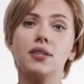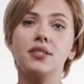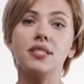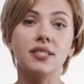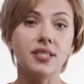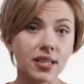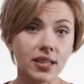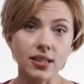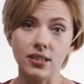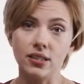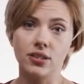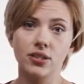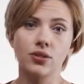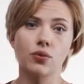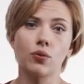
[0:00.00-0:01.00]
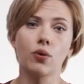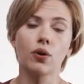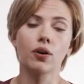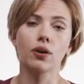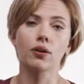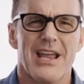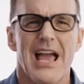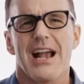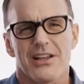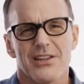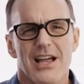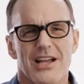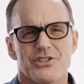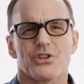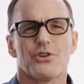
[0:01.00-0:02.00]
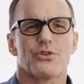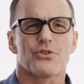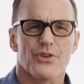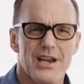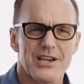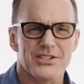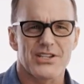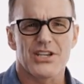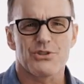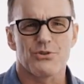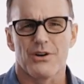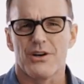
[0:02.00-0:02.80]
A disease or ecological crisis